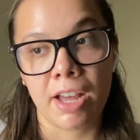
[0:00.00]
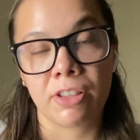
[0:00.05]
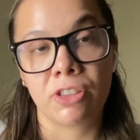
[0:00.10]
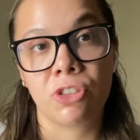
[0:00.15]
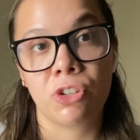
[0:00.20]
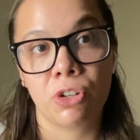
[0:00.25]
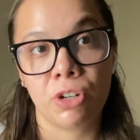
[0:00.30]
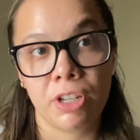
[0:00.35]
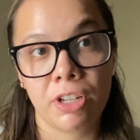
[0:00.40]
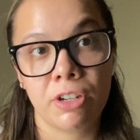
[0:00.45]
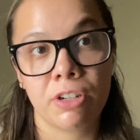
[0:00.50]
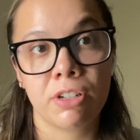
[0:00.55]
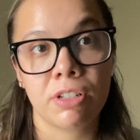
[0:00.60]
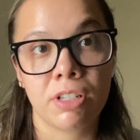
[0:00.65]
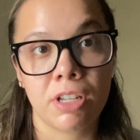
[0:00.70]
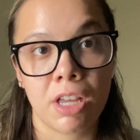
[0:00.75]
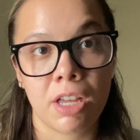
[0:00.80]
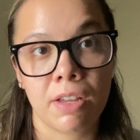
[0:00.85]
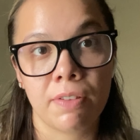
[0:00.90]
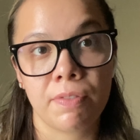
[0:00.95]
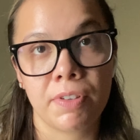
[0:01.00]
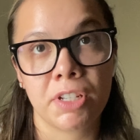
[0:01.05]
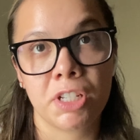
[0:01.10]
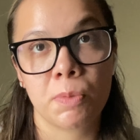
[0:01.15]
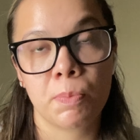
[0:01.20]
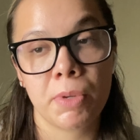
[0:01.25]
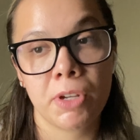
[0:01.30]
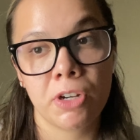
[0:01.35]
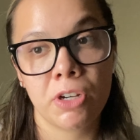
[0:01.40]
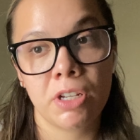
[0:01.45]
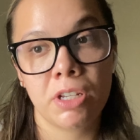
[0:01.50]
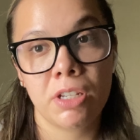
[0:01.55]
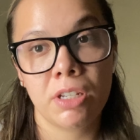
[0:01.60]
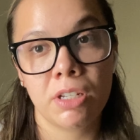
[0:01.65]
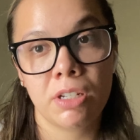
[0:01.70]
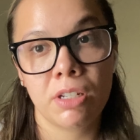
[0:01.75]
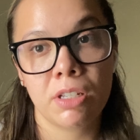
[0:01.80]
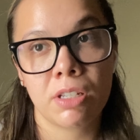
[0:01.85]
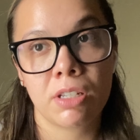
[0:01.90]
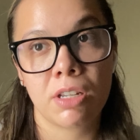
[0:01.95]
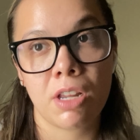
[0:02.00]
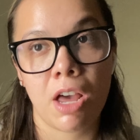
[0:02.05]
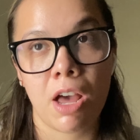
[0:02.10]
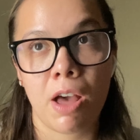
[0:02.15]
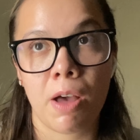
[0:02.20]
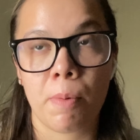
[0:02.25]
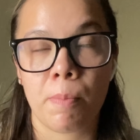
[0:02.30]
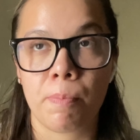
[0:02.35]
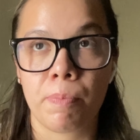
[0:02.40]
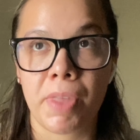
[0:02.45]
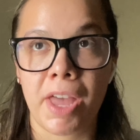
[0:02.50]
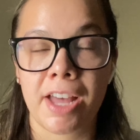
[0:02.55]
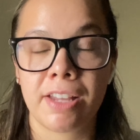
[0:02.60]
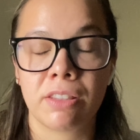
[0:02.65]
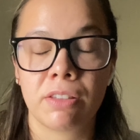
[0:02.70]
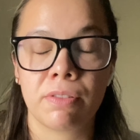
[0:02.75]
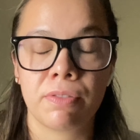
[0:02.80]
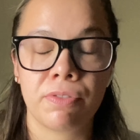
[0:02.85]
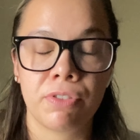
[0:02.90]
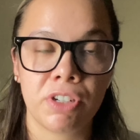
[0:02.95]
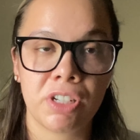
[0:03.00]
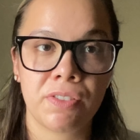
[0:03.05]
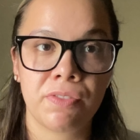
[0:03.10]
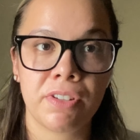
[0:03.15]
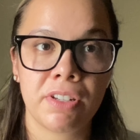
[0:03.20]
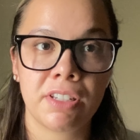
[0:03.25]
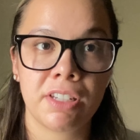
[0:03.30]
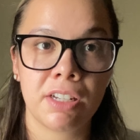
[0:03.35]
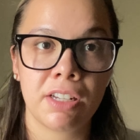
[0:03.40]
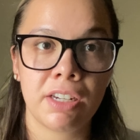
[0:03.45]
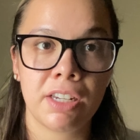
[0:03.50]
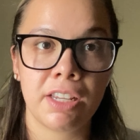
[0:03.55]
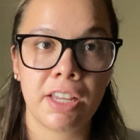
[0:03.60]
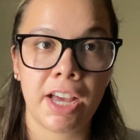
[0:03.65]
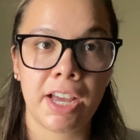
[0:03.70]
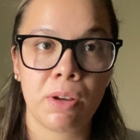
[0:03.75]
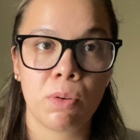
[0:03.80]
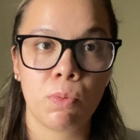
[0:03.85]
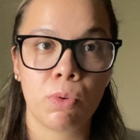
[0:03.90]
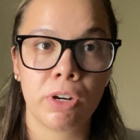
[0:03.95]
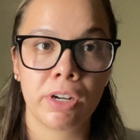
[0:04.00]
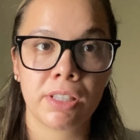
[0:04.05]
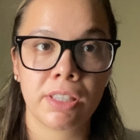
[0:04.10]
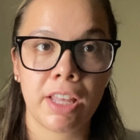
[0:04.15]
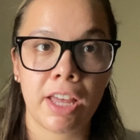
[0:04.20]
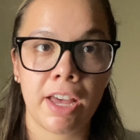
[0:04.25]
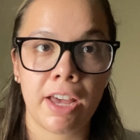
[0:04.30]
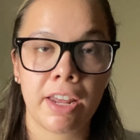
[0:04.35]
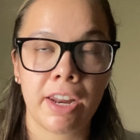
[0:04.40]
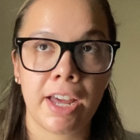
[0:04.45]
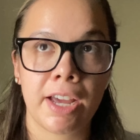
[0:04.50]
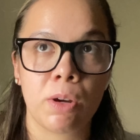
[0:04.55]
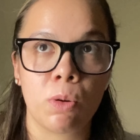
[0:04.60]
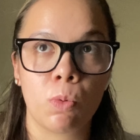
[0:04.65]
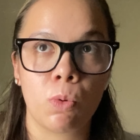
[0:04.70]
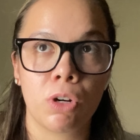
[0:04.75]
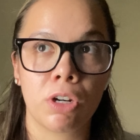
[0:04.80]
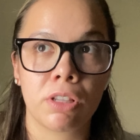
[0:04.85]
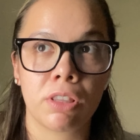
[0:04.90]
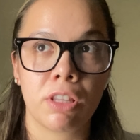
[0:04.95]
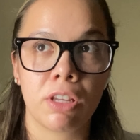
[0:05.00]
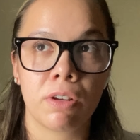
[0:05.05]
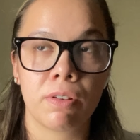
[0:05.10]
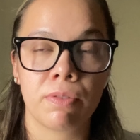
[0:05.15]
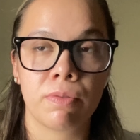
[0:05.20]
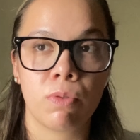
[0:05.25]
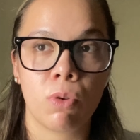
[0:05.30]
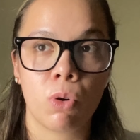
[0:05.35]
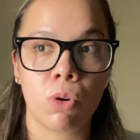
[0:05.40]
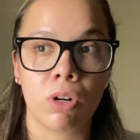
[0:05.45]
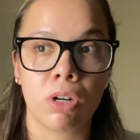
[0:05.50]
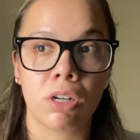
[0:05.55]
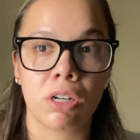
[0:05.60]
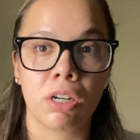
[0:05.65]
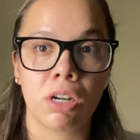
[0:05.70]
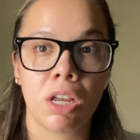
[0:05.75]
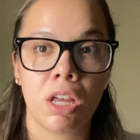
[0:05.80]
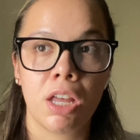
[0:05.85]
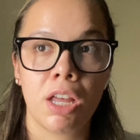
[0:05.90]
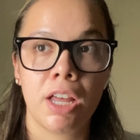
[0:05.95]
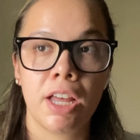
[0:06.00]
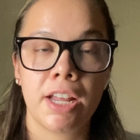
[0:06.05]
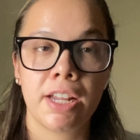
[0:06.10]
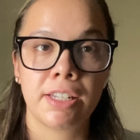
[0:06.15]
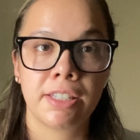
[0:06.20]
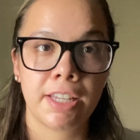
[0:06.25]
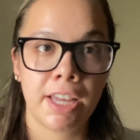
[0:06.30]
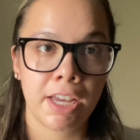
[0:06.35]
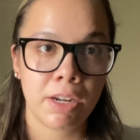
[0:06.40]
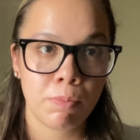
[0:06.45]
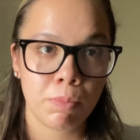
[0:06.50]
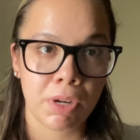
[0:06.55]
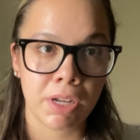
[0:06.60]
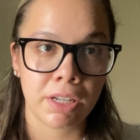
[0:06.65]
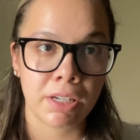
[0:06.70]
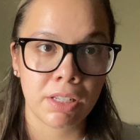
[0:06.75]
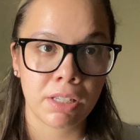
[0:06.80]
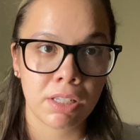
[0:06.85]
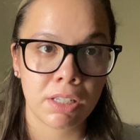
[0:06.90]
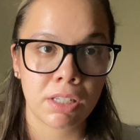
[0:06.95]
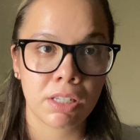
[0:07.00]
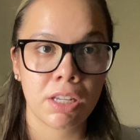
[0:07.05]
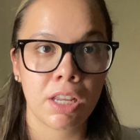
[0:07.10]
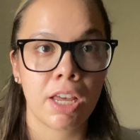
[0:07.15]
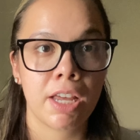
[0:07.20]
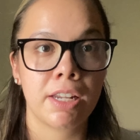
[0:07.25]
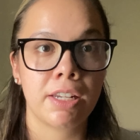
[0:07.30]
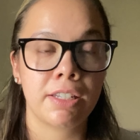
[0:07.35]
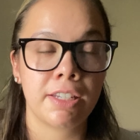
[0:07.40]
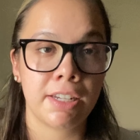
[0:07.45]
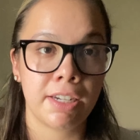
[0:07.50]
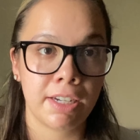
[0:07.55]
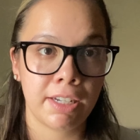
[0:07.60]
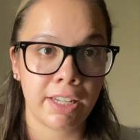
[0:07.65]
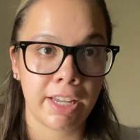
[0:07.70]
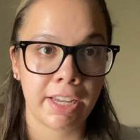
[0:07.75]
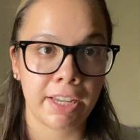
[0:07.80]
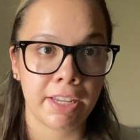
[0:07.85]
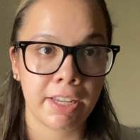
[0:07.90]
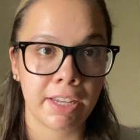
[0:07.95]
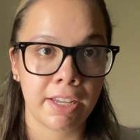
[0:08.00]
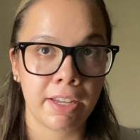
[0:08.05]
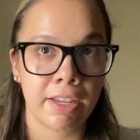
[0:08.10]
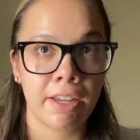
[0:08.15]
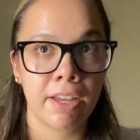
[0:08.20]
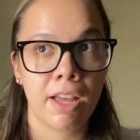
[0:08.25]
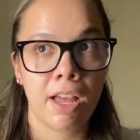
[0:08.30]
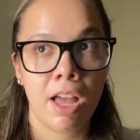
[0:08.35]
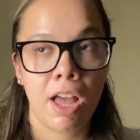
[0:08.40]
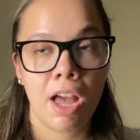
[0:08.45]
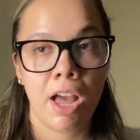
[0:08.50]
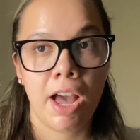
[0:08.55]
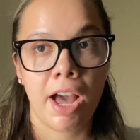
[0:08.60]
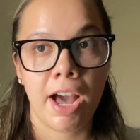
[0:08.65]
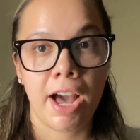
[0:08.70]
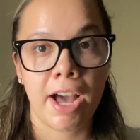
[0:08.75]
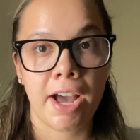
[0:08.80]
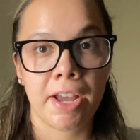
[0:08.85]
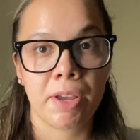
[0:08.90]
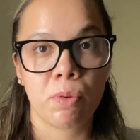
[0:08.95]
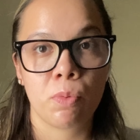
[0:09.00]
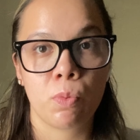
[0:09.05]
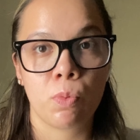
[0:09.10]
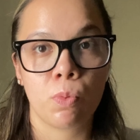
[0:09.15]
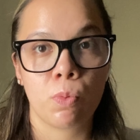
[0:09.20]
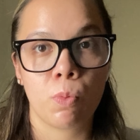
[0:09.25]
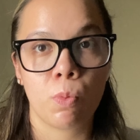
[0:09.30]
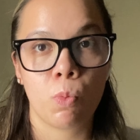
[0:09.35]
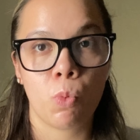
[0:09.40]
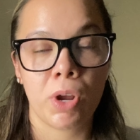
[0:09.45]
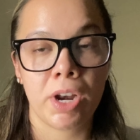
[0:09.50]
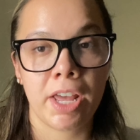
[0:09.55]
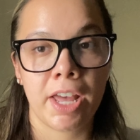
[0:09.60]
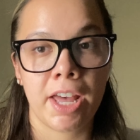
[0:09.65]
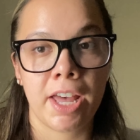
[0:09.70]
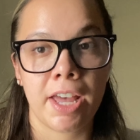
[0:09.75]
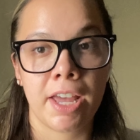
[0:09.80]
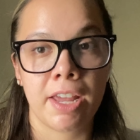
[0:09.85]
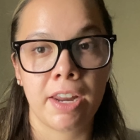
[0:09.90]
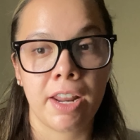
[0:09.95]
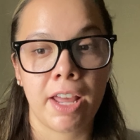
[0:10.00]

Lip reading: 3 years of experience. At the first facility I worked there for 10 months, didn't like it. I went ahead